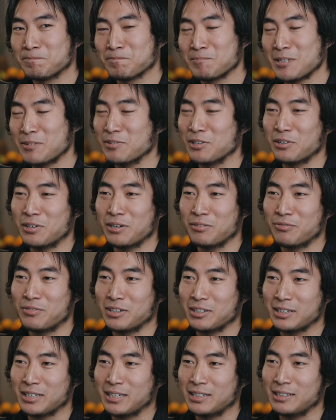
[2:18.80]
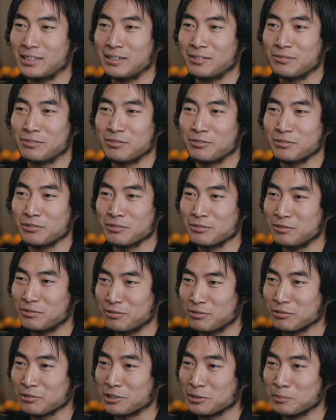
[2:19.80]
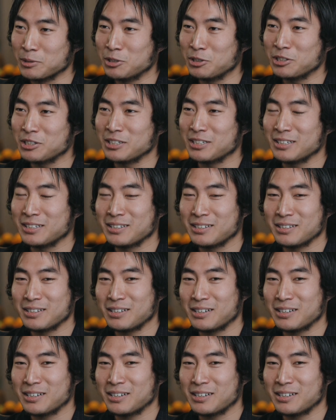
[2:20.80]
even though I felt that love through community,